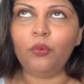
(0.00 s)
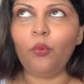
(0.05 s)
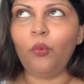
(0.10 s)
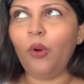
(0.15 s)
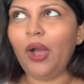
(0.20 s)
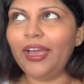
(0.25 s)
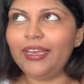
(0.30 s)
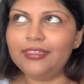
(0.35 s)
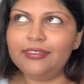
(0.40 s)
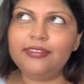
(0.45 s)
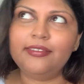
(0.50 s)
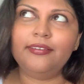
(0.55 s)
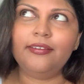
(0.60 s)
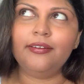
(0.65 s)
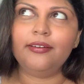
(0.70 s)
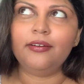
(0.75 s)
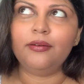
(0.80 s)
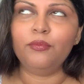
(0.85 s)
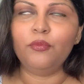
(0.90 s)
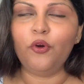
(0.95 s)

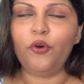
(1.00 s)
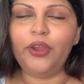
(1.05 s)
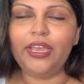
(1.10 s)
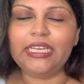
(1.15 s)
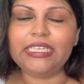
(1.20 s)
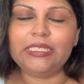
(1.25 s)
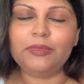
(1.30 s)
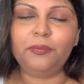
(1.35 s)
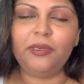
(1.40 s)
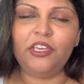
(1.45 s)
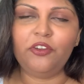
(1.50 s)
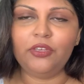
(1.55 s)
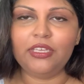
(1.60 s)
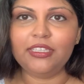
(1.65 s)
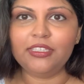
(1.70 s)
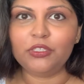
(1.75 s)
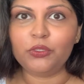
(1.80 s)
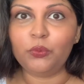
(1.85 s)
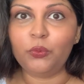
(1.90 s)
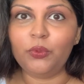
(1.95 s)
wiser, more
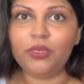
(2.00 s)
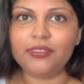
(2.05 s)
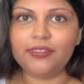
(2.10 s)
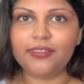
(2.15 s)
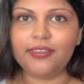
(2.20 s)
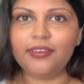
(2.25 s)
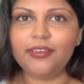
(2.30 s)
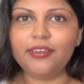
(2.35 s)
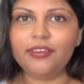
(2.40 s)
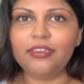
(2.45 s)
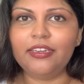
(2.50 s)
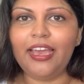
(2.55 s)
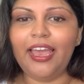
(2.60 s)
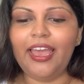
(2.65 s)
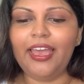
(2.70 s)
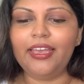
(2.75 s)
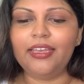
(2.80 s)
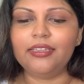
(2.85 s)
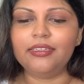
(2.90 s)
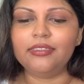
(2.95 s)
experienced wizard,
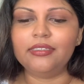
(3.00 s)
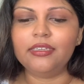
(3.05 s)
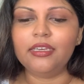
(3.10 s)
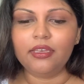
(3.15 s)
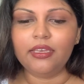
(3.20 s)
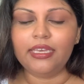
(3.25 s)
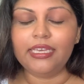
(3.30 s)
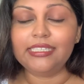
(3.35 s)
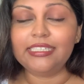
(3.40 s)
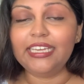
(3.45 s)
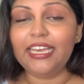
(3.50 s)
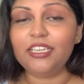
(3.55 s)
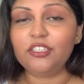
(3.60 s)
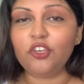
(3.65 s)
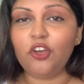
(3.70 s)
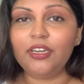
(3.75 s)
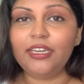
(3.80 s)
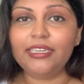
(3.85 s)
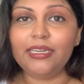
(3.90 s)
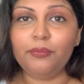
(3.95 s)
and he takes
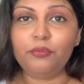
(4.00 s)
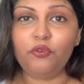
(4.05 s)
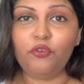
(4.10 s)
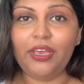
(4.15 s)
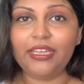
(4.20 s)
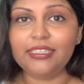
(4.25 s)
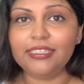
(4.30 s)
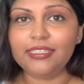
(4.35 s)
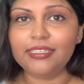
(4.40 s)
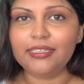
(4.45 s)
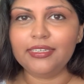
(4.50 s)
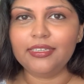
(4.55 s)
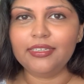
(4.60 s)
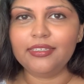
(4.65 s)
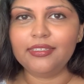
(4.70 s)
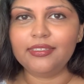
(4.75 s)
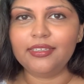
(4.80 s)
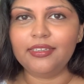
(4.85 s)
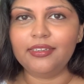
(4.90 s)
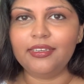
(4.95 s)
on an
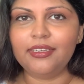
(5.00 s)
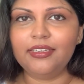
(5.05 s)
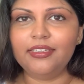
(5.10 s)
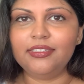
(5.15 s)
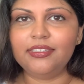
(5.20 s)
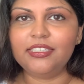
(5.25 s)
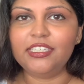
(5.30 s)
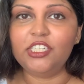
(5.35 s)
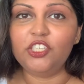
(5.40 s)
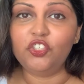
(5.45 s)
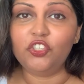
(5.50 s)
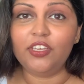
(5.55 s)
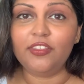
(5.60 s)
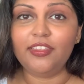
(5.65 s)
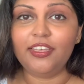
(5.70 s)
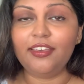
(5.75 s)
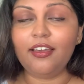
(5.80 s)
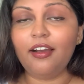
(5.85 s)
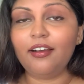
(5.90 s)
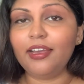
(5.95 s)
apprentice, and he's teaching
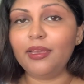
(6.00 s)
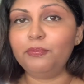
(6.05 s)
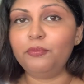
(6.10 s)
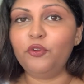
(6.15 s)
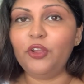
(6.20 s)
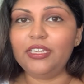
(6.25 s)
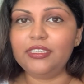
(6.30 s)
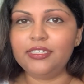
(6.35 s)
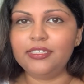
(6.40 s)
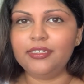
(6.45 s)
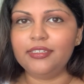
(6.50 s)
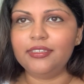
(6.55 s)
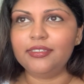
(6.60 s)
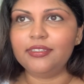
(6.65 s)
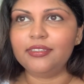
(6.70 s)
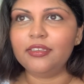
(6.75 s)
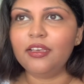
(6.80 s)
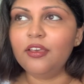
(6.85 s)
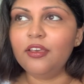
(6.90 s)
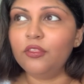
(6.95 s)
the young
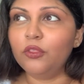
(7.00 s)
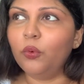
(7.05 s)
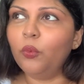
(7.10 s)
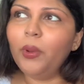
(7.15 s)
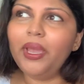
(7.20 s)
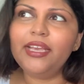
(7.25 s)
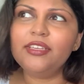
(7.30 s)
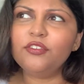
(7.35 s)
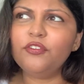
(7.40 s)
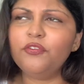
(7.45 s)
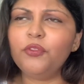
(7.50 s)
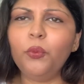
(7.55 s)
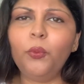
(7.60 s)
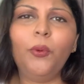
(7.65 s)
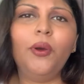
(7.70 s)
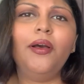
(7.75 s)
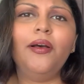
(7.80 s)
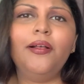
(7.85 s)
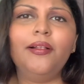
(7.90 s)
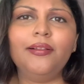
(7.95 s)
apprentice the ways of the
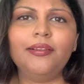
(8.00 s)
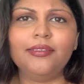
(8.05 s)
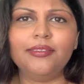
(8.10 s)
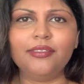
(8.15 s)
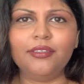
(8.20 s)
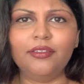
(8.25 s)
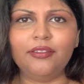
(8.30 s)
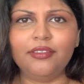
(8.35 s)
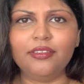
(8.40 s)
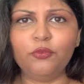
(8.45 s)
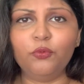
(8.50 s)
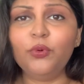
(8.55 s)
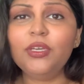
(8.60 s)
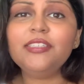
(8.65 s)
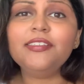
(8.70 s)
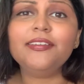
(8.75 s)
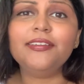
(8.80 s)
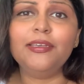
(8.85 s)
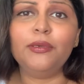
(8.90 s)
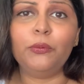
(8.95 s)
world and the
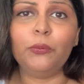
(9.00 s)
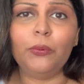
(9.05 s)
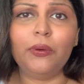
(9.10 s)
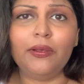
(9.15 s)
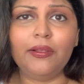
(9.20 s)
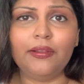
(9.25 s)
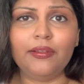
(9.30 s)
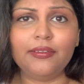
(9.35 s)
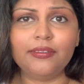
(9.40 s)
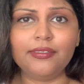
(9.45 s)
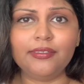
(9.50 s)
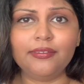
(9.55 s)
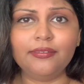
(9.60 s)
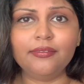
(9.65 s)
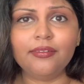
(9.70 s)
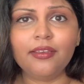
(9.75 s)
wizarding world and